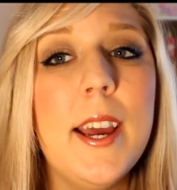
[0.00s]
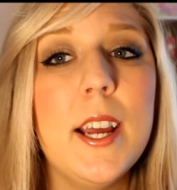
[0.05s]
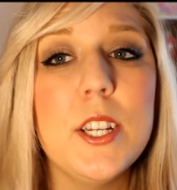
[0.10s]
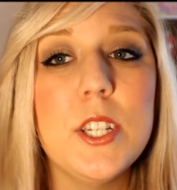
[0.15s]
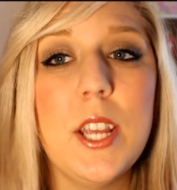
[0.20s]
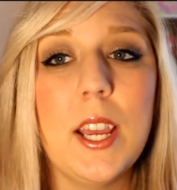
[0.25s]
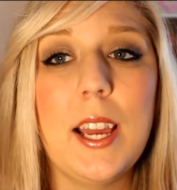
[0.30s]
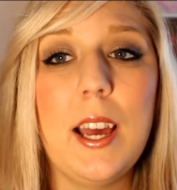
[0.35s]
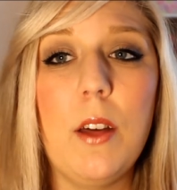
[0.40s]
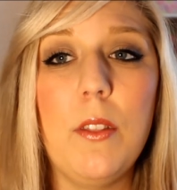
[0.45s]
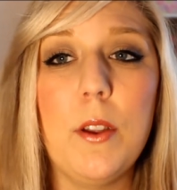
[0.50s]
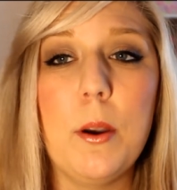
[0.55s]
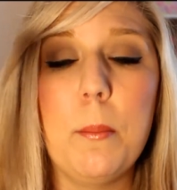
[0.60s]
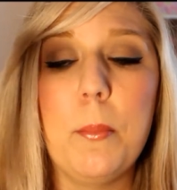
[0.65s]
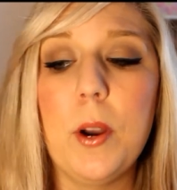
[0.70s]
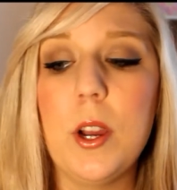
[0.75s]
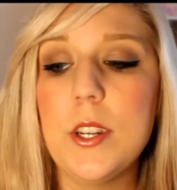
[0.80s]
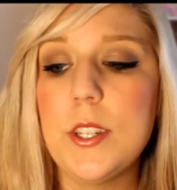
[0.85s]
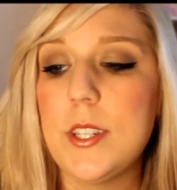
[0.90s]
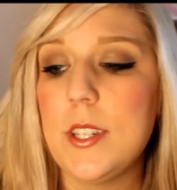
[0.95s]
check out their
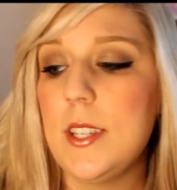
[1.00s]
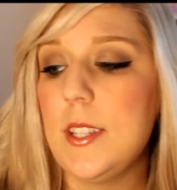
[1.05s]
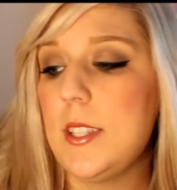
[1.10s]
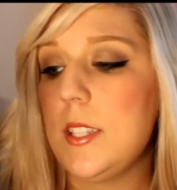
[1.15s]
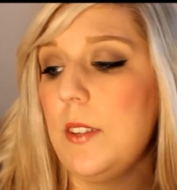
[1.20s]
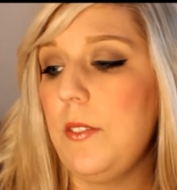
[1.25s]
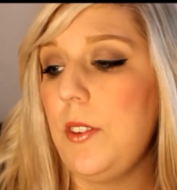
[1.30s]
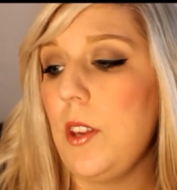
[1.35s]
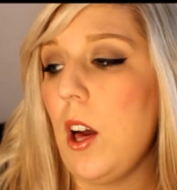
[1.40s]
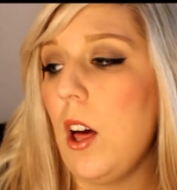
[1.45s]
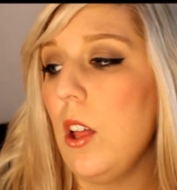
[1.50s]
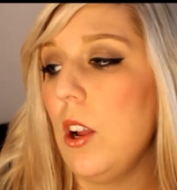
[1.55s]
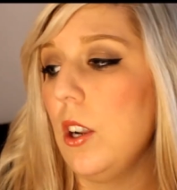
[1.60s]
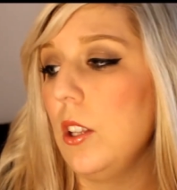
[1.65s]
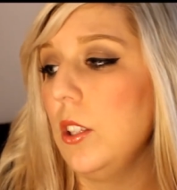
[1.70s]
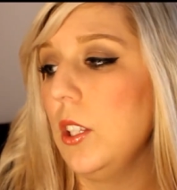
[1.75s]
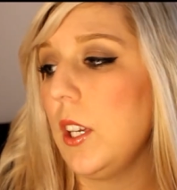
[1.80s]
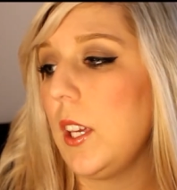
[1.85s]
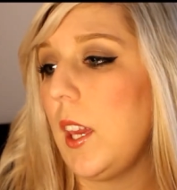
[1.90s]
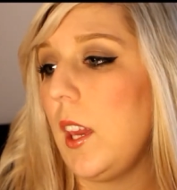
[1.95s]
brushes if y'all are
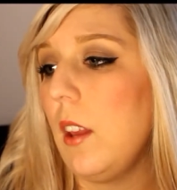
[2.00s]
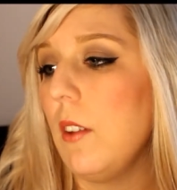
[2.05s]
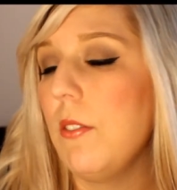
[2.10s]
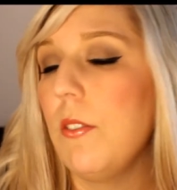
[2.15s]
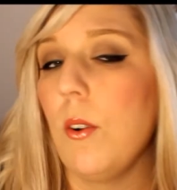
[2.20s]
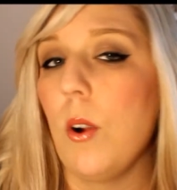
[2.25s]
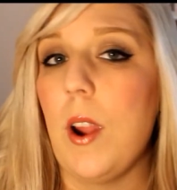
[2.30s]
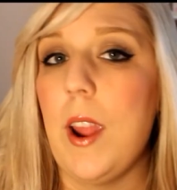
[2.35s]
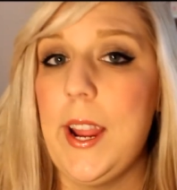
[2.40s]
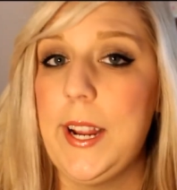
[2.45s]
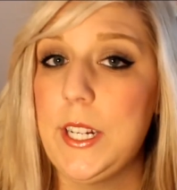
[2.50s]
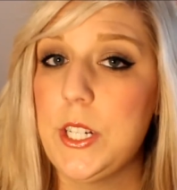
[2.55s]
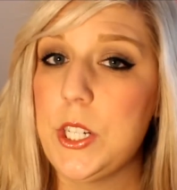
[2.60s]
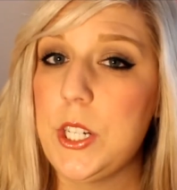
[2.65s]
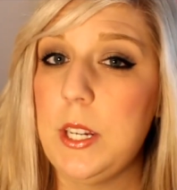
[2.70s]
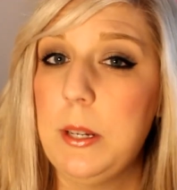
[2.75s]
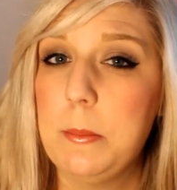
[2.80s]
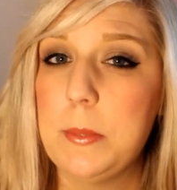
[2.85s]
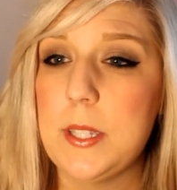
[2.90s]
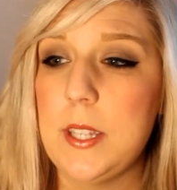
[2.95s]
looking for a
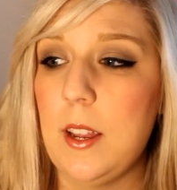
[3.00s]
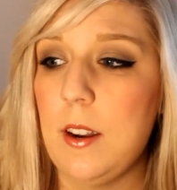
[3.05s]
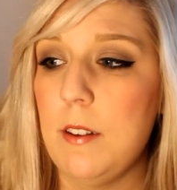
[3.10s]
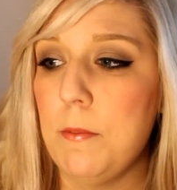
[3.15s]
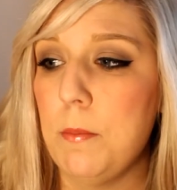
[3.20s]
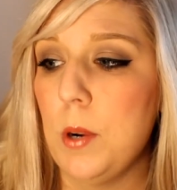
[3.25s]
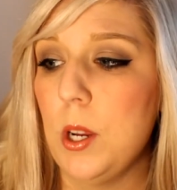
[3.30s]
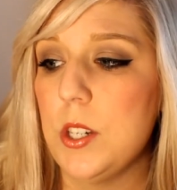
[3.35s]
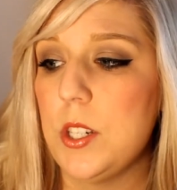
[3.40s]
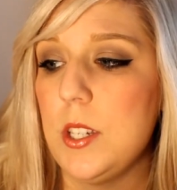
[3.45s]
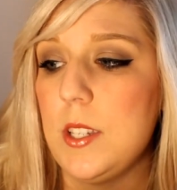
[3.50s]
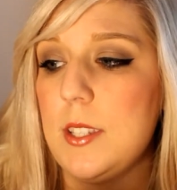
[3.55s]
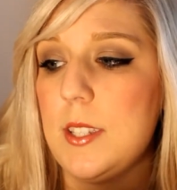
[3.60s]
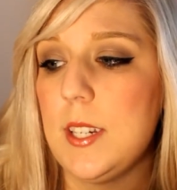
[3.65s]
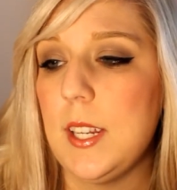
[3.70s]
cheap set of brushes